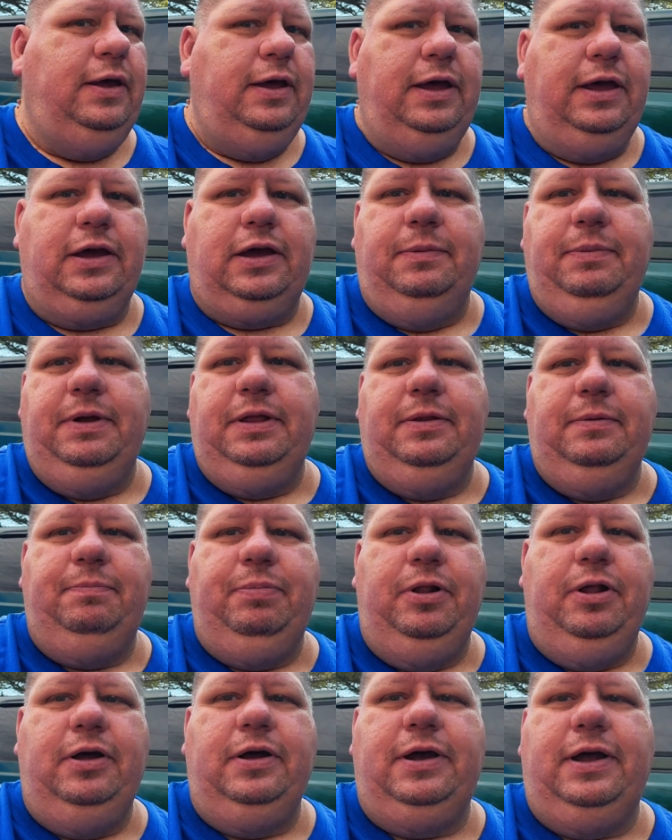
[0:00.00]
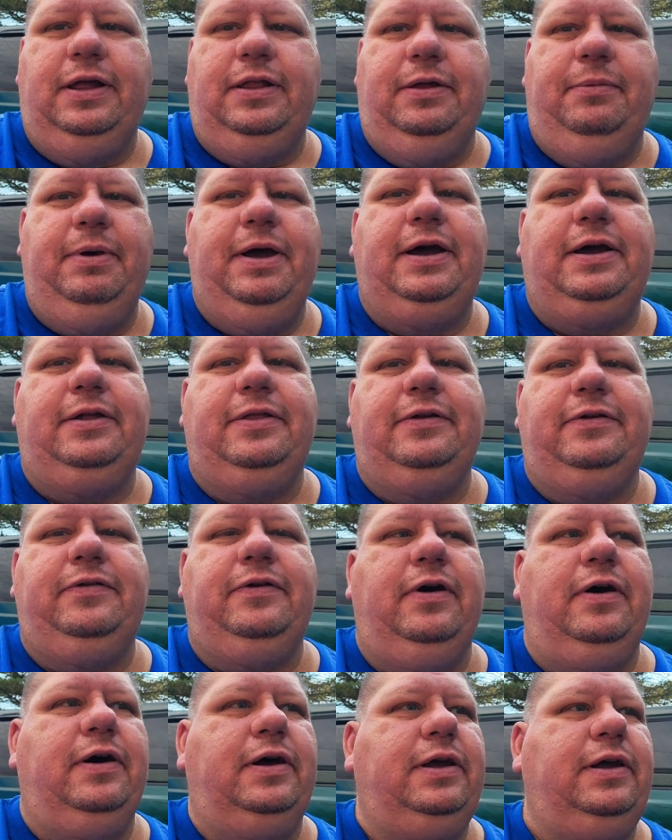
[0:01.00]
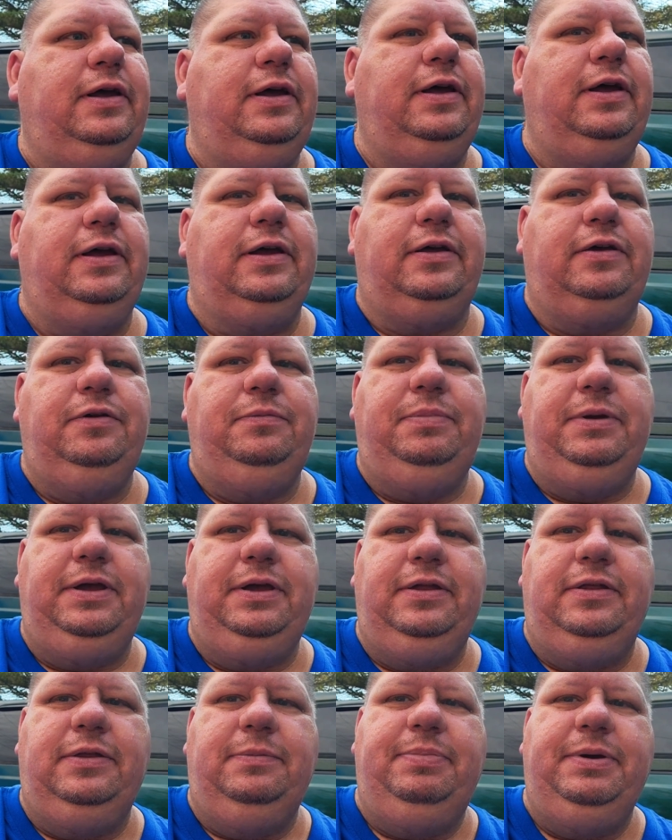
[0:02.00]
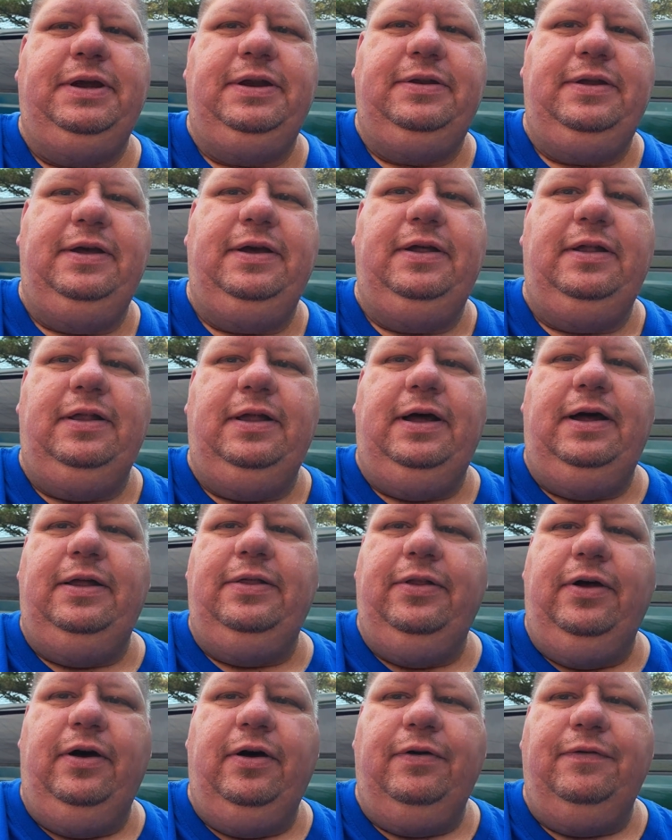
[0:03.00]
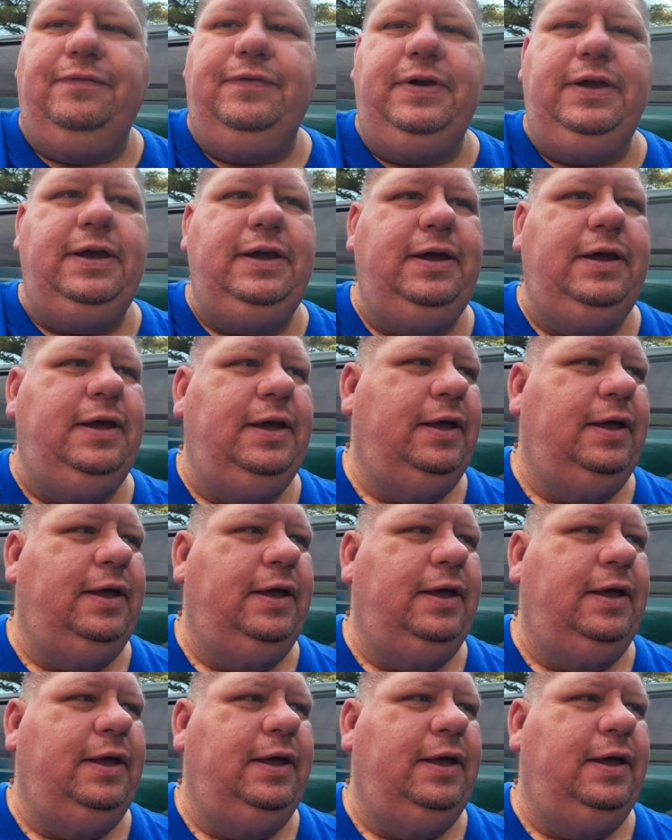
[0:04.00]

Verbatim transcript: It could be the plug on the back of the truck. It could be the pigtail on the R V. It